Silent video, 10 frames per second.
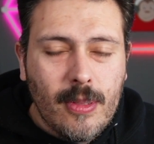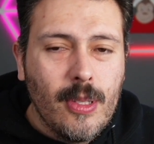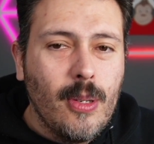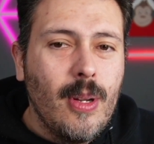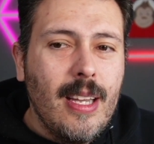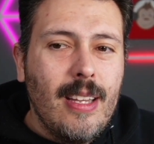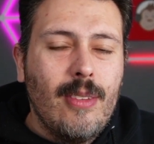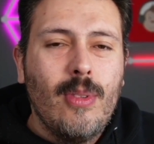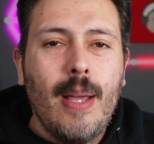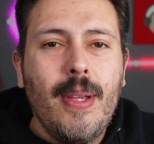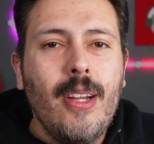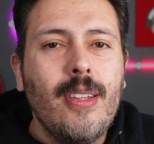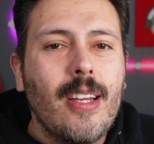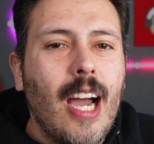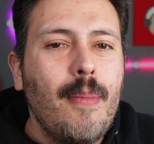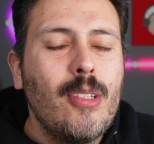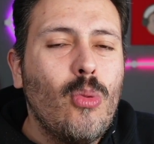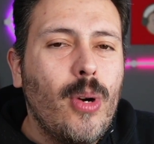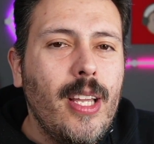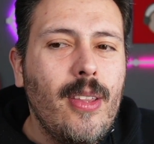So let me know in the comments,
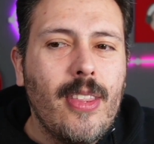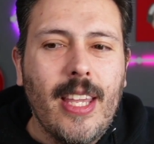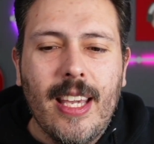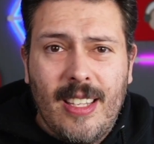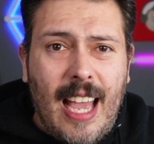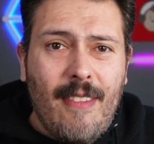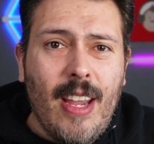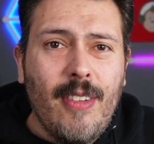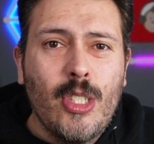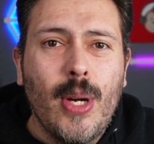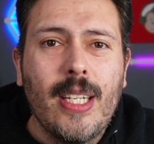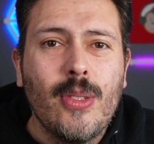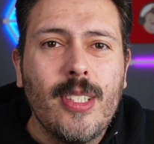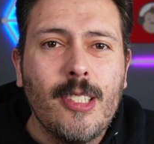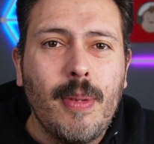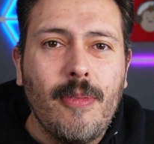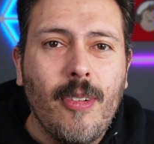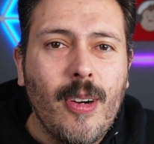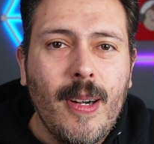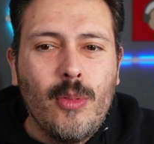what do you think? Have you ever tried doing this before?